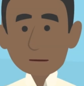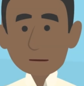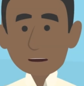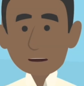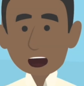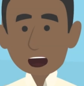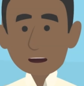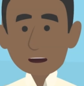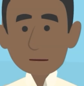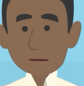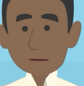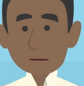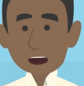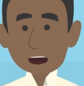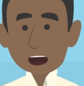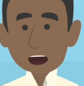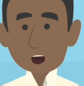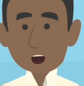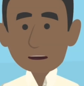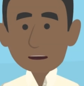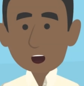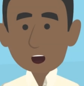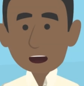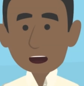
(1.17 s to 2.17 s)
What
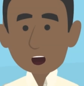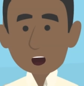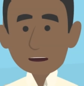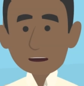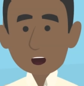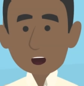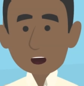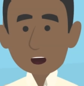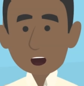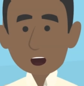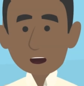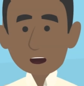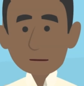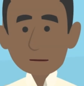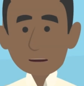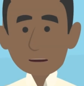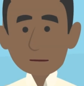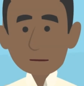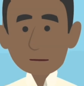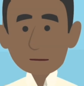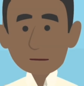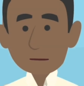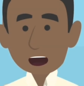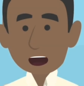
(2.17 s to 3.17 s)
is
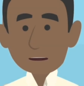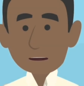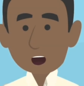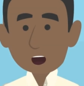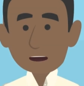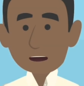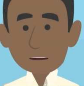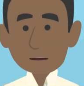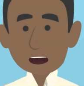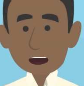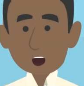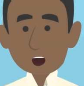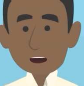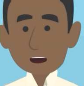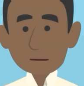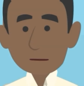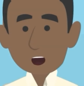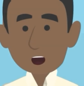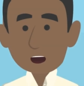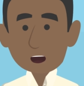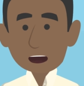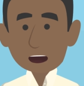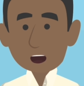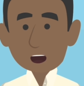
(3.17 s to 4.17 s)
metacognition? What does it have to
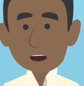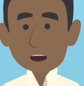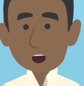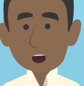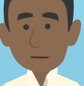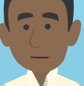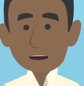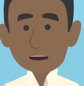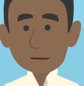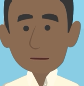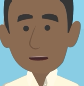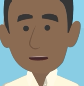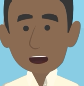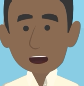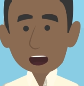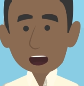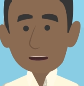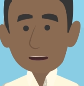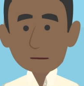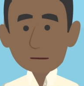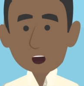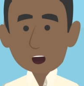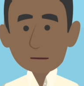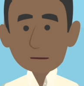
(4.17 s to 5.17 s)
do with
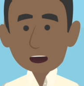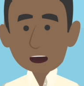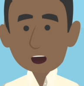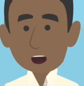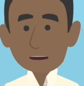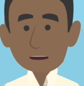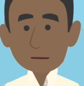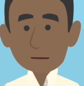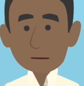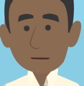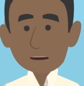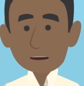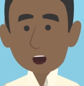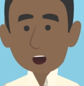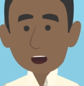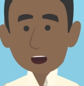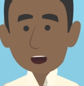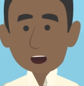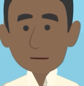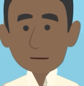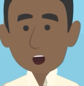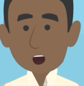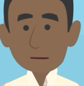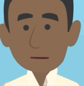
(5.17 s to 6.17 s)
academic success,
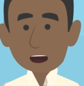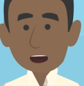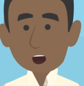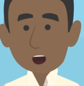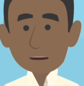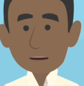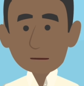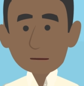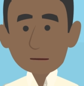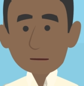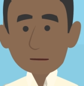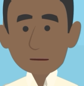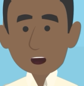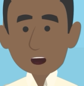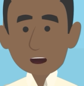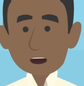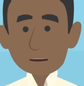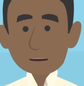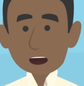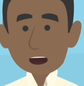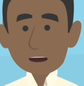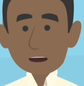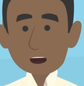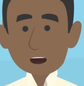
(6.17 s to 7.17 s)
career success, and
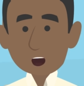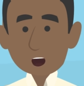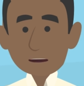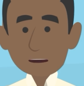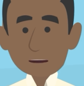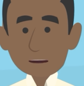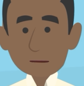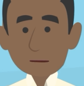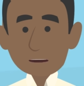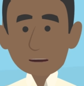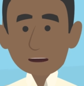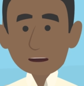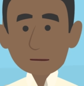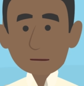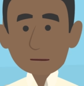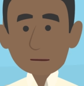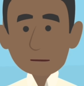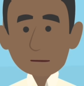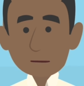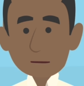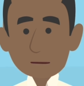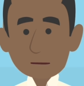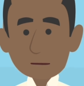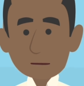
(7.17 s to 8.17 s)
personal success?